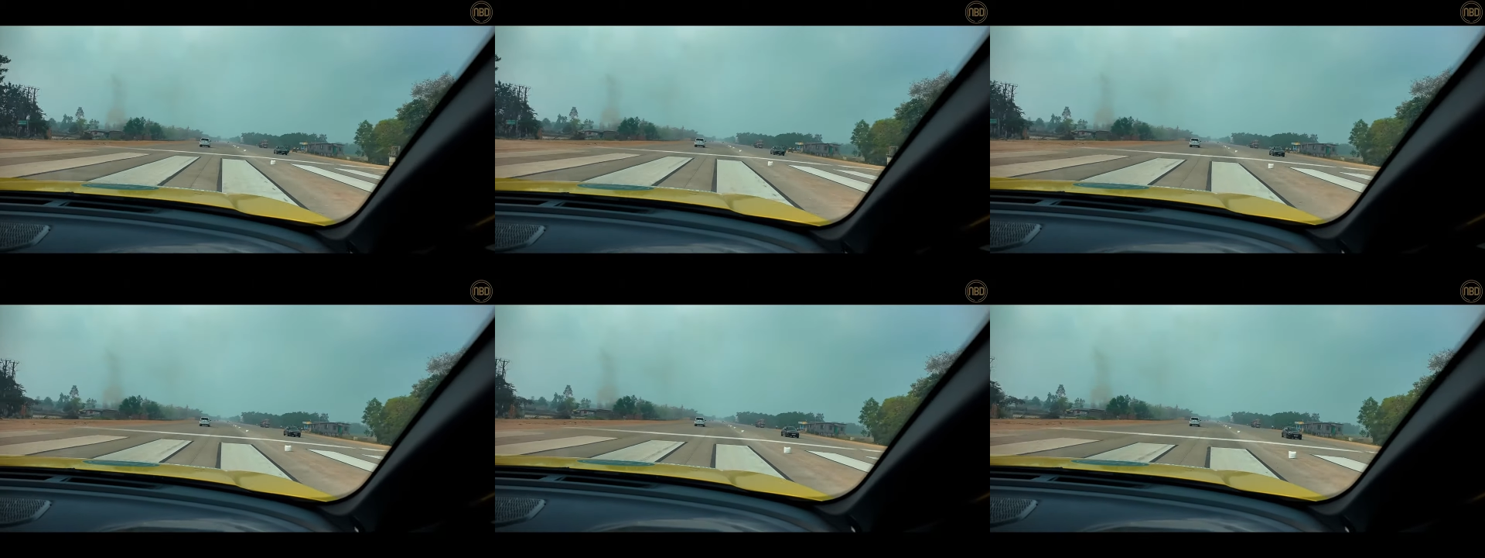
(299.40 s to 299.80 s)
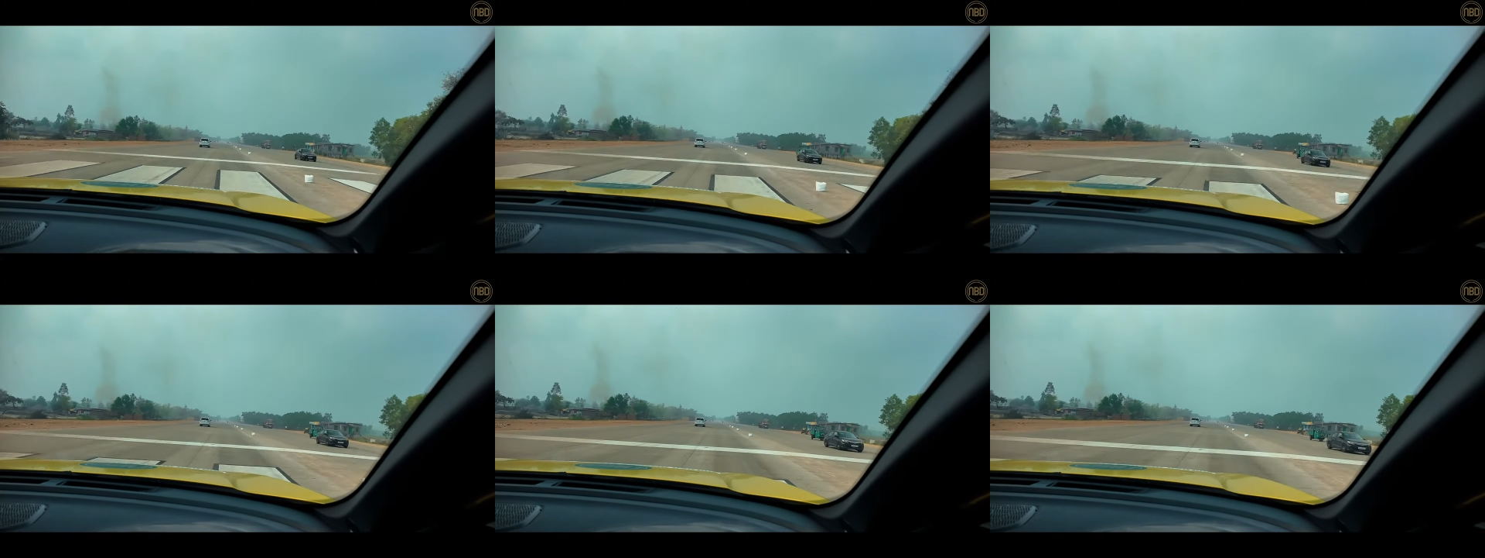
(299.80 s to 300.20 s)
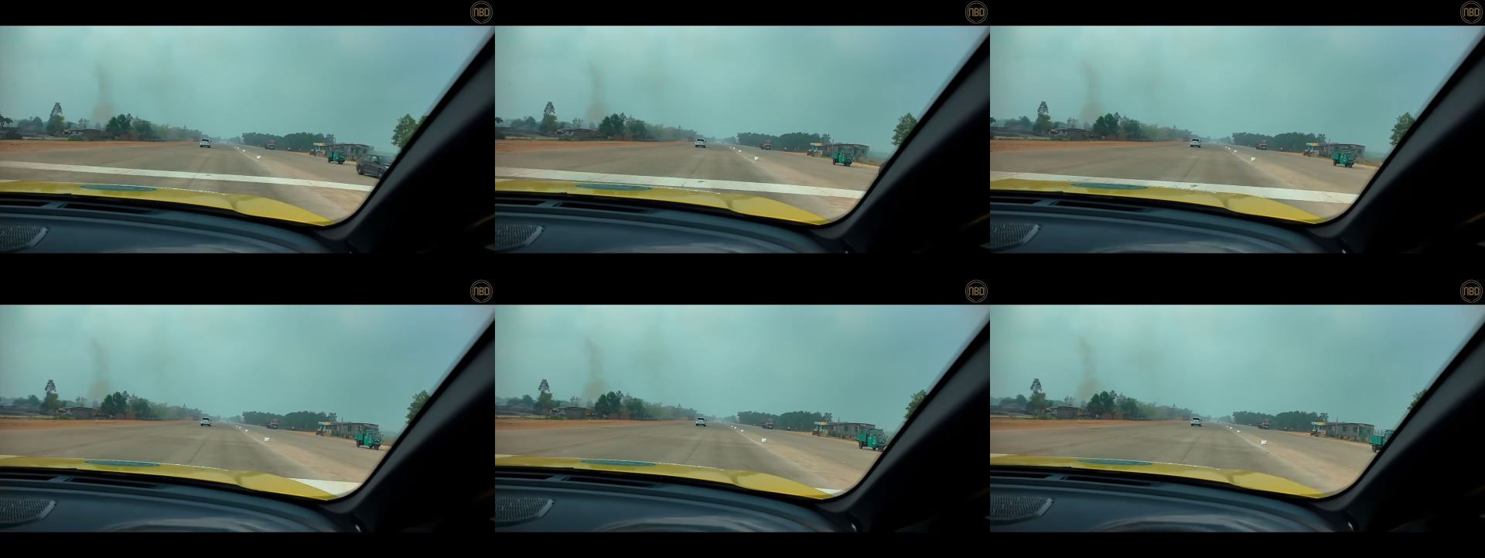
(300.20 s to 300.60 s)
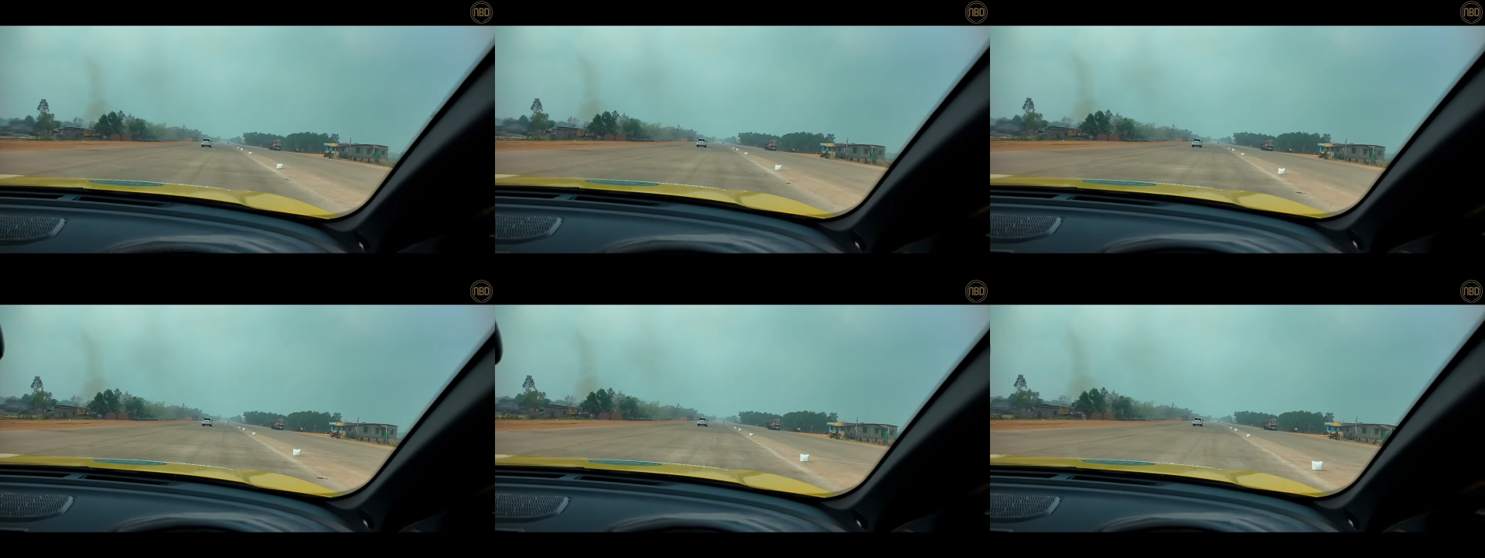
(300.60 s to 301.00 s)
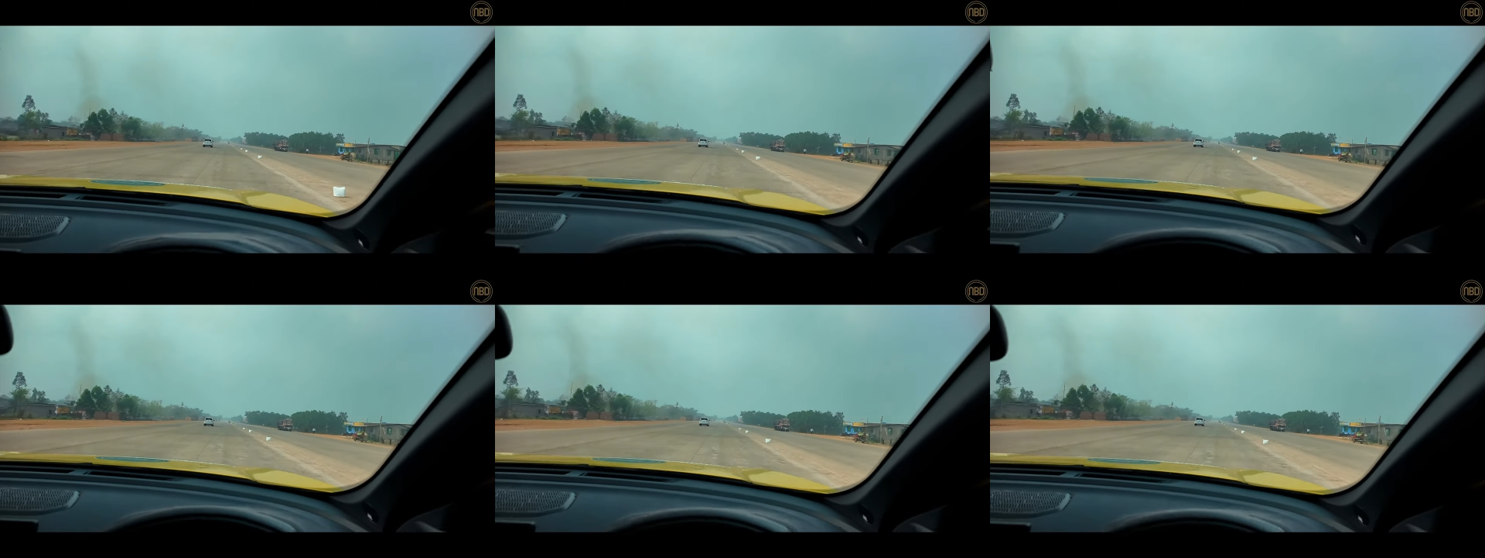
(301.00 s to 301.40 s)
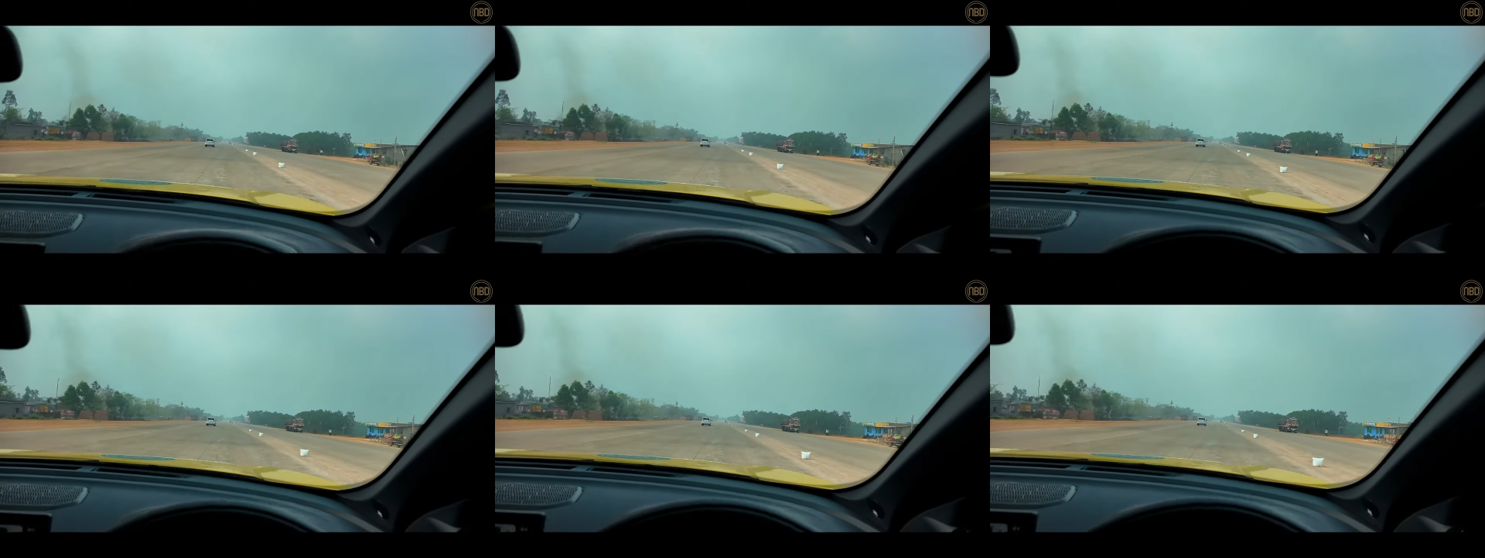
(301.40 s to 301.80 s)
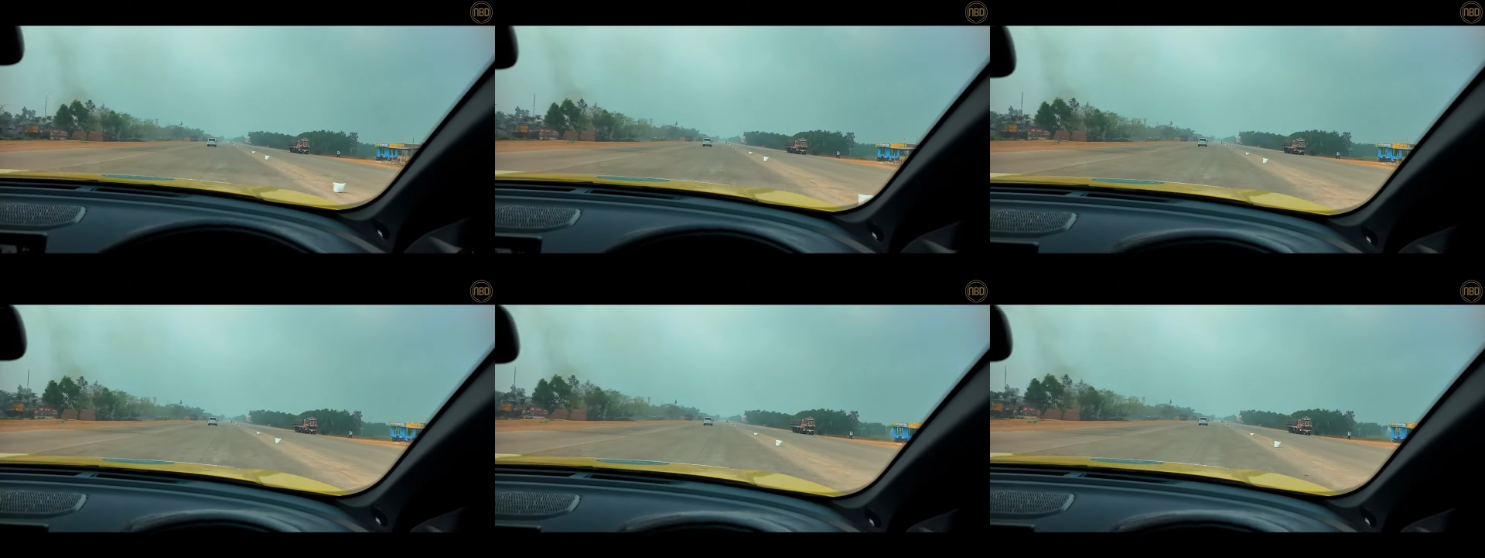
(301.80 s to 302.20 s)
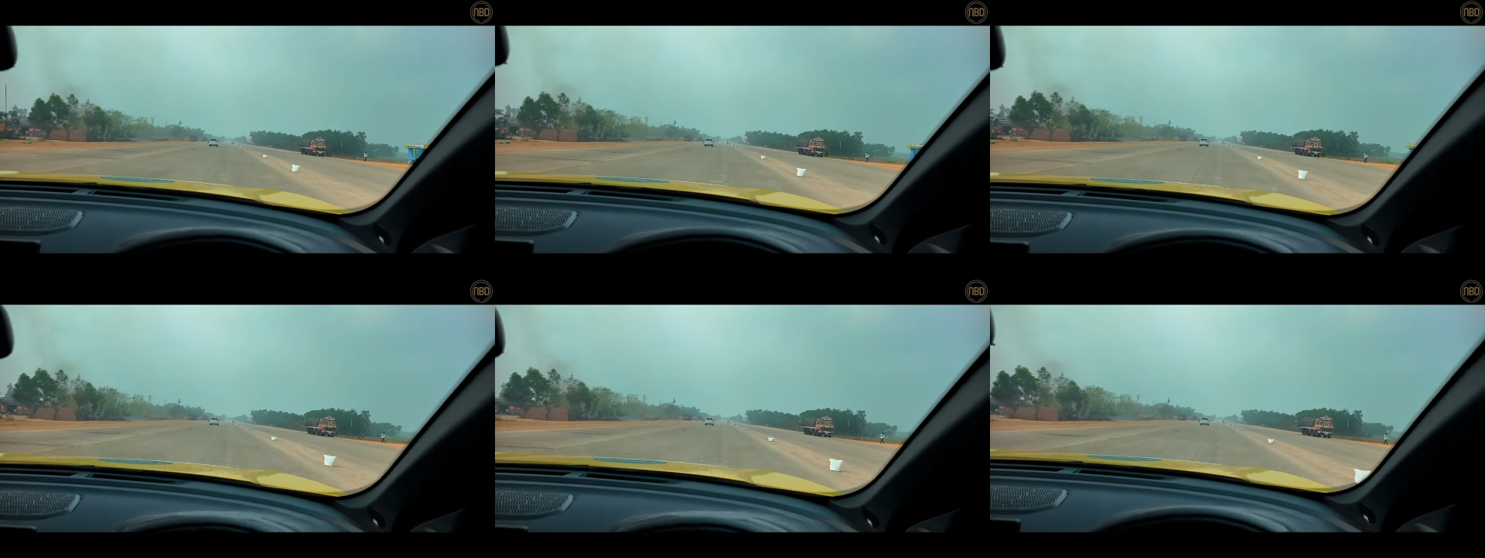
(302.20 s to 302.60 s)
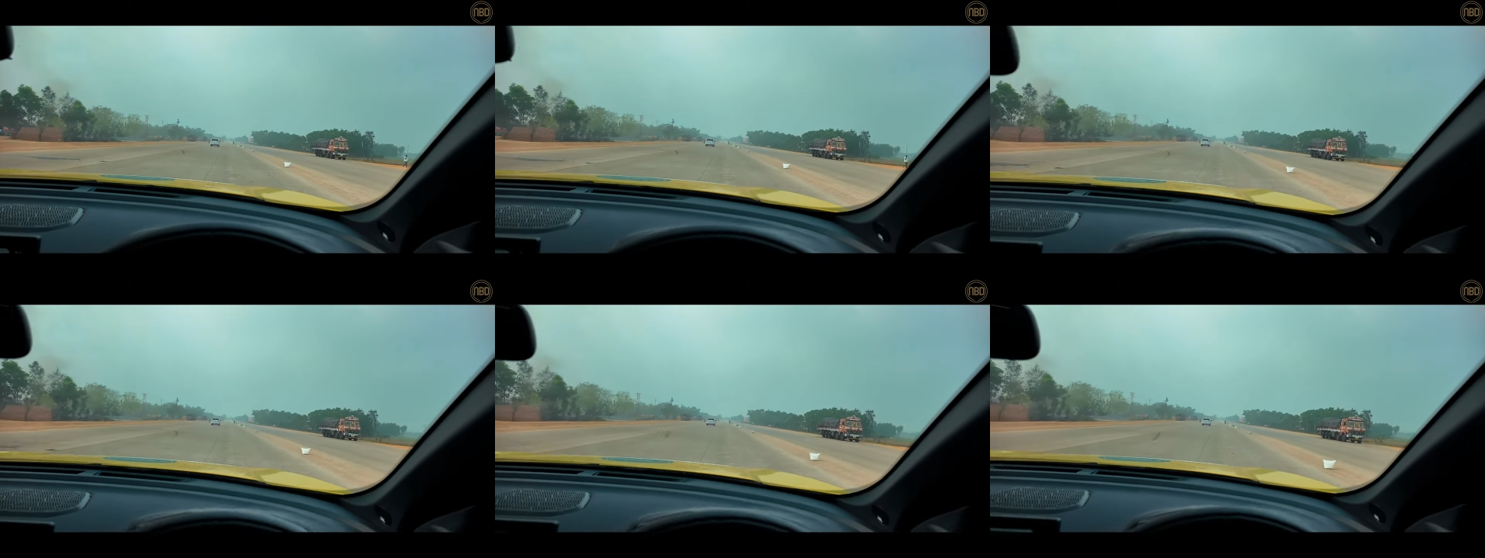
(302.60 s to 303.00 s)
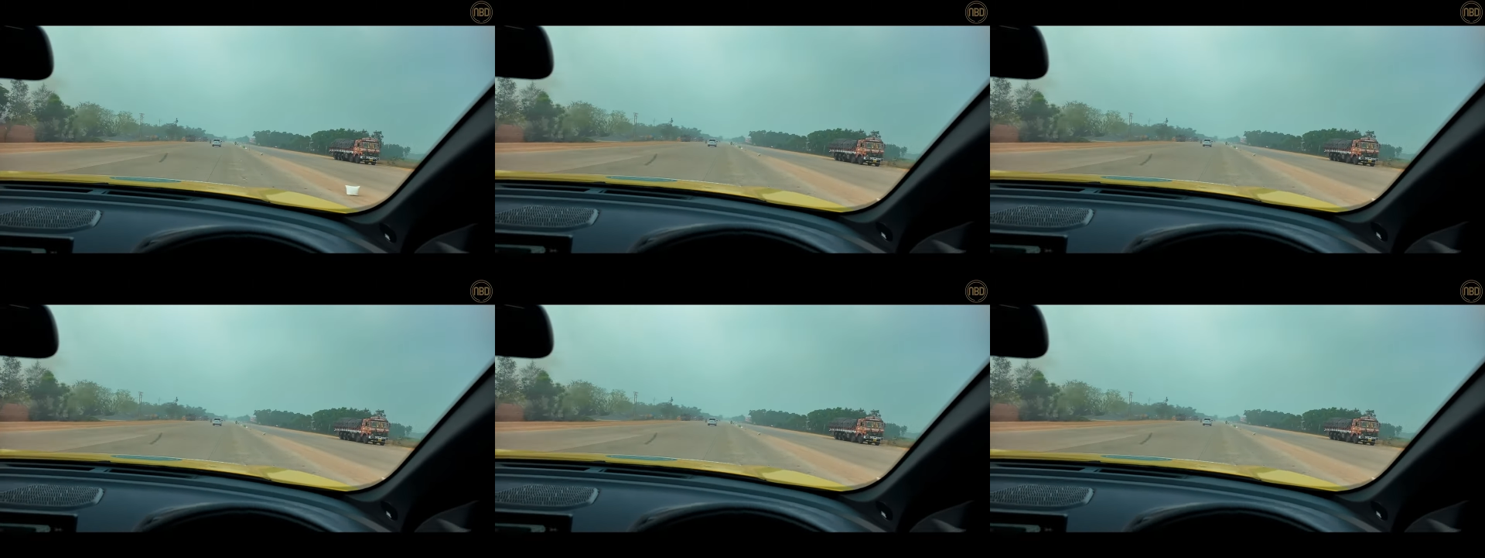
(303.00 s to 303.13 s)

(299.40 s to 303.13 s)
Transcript: No face is visible, so there are no lips to read.